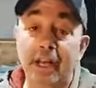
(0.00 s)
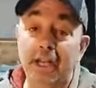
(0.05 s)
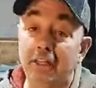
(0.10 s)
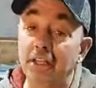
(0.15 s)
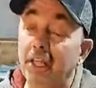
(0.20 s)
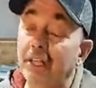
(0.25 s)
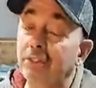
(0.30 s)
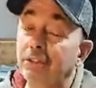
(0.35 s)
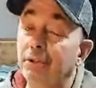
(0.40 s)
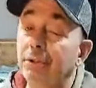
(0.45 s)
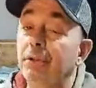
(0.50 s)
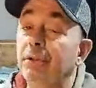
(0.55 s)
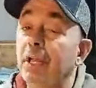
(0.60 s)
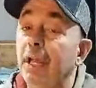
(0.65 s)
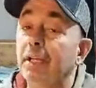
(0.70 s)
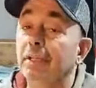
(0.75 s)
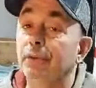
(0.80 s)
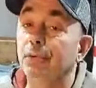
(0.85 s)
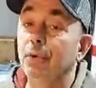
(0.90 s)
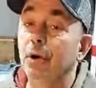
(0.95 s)
I like doing
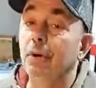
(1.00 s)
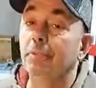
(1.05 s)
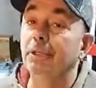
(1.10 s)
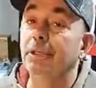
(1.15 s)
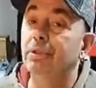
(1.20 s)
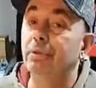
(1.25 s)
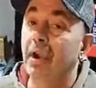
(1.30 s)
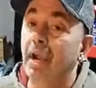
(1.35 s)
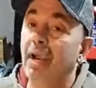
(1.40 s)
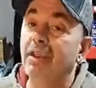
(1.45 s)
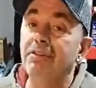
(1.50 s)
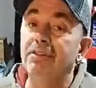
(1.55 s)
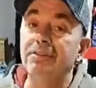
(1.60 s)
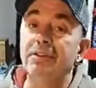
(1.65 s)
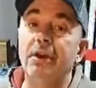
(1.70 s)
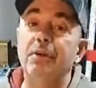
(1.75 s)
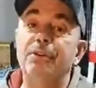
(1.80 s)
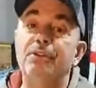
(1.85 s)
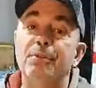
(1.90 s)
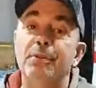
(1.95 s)
that as well, but grass has
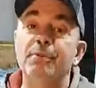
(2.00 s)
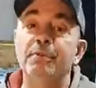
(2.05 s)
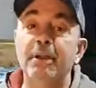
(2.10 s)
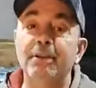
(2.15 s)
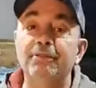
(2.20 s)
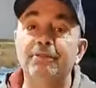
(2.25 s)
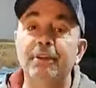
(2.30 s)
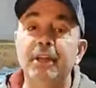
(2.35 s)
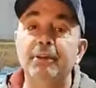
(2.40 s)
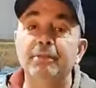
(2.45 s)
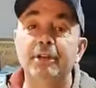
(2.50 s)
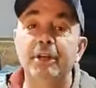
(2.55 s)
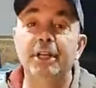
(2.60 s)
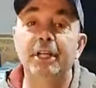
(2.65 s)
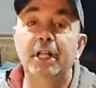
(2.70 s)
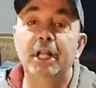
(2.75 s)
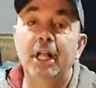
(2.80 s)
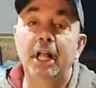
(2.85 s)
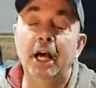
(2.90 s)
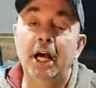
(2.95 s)
always been my favorite
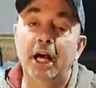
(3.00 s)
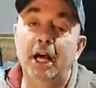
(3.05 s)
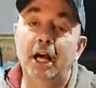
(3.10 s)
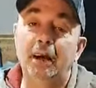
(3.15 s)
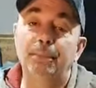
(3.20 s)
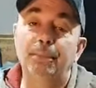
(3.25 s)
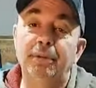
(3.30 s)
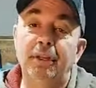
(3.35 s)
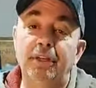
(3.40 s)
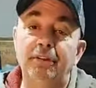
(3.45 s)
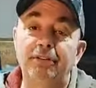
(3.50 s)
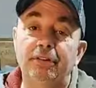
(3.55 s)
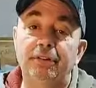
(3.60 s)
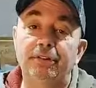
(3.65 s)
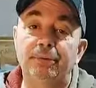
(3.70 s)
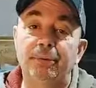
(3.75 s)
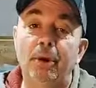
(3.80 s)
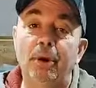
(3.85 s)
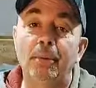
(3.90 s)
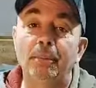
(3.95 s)
uh, place to
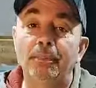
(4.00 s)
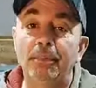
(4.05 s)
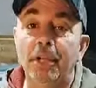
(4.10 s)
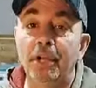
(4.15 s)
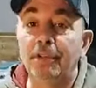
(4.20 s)
throw them.